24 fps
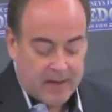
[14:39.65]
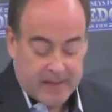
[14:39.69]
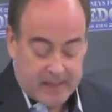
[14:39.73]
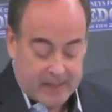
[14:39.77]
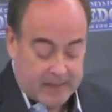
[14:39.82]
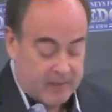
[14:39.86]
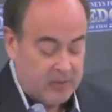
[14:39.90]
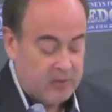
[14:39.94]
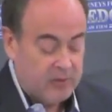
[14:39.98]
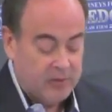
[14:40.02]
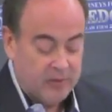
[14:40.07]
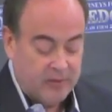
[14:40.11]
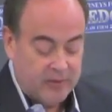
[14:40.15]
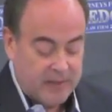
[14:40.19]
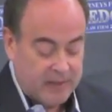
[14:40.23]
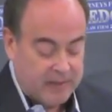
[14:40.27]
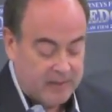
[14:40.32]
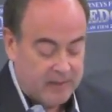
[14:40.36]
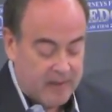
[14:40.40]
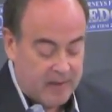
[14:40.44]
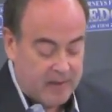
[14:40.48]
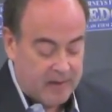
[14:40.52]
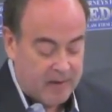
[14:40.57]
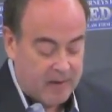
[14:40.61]

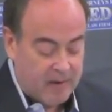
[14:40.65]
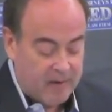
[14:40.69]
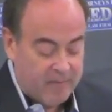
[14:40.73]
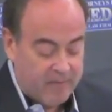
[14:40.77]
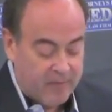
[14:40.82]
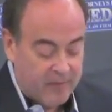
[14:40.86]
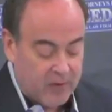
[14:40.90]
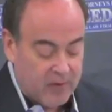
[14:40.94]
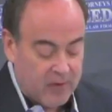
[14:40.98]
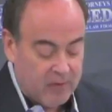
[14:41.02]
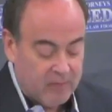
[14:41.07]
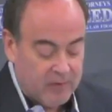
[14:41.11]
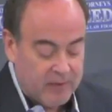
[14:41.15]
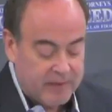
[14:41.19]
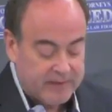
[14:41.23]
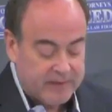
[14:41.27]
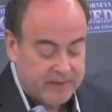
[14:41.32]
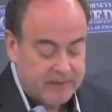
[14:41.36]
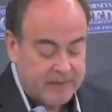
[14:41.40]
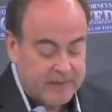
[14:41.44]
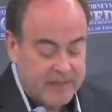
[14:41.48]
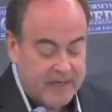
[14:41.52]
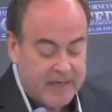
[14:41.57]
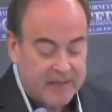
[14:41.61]
including a very
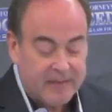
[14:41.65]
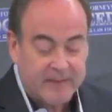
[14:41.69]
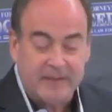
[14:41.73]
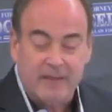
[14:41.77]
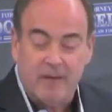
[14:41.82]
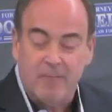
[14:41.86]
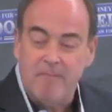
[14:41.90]
recent case.